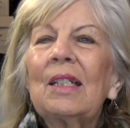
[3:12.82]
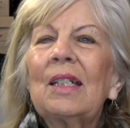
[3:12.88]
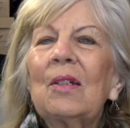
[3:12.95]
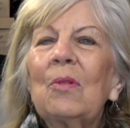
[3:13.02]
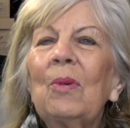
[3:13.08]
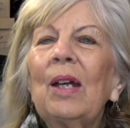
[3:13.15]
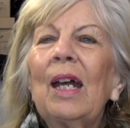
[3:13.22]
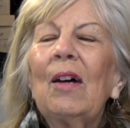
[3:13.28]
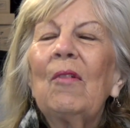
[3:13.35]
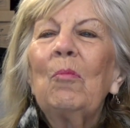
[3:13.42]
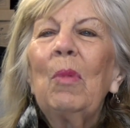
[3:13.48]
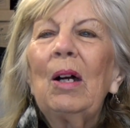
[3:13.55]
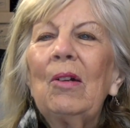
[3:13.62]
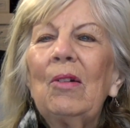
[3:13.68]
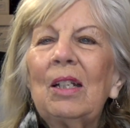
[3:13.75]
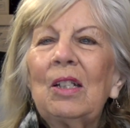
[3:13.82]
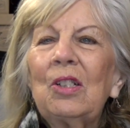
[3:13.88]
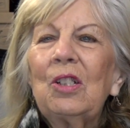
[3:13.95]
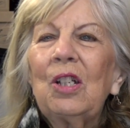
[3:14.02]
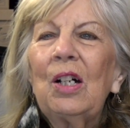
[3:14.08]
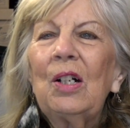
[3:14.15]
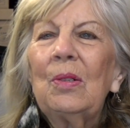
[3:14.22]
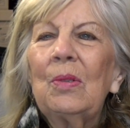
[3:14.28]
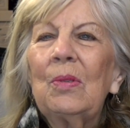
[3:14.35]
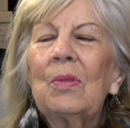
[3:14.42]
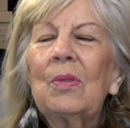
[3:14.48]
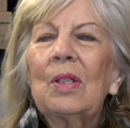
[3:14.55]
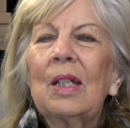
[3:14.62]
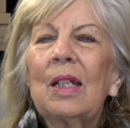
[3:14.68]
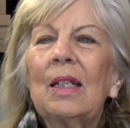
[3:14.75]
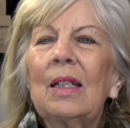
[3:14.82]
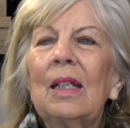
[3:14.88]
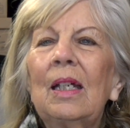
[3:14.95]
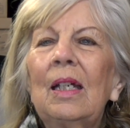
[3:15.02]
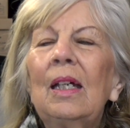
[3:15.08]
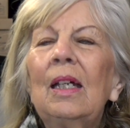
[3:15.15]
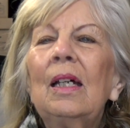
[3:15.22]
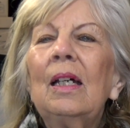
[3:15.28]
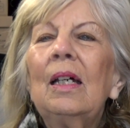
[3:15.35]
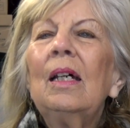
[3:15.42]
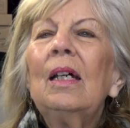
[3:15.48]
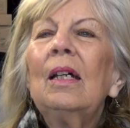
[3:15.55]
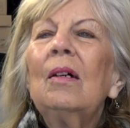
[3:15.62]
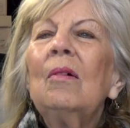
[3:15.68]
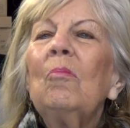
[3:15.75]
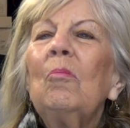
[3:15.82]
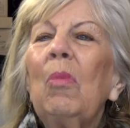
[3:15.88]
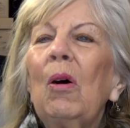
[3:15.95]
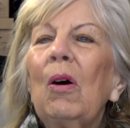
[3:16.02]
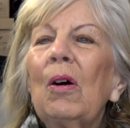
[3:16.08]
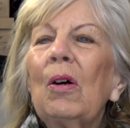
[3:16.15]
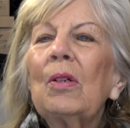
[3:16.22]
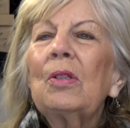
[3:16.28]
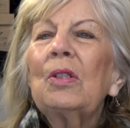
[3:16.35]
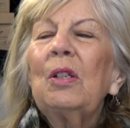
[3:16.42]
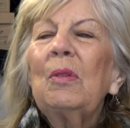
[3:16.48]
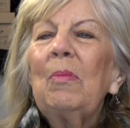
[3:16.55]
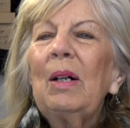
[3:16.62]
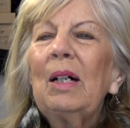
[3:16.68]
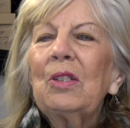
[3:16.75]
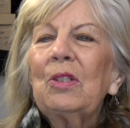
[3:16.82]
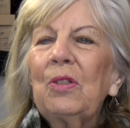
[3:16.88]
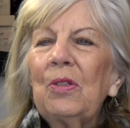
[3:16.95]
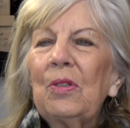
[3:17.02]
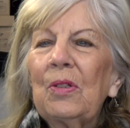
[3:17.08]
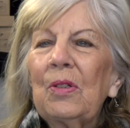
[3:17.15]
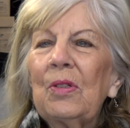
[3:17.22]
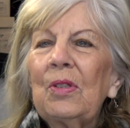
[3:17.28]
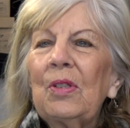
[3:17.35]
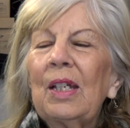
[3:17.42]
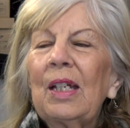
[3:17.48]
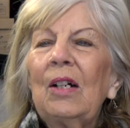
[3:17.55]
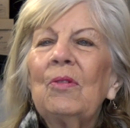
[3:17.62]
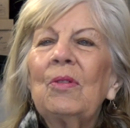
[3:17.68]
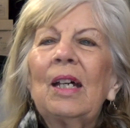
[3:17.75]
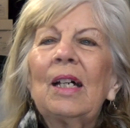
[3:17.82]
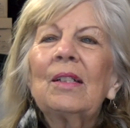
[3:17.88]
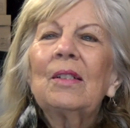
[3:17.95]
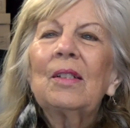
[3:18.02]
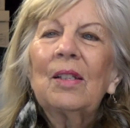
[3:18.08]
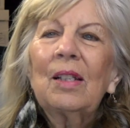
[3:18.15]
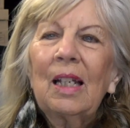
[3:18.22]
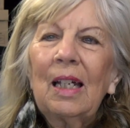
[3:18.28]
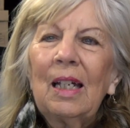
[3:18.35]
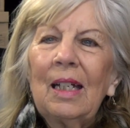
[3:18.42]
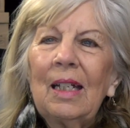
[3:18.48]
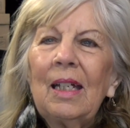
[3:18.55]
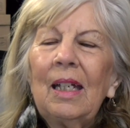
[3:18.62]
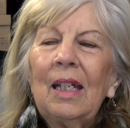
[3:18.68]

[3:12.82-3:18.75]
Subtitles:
And we have birding shows and barge and bus tours that go down to the lake.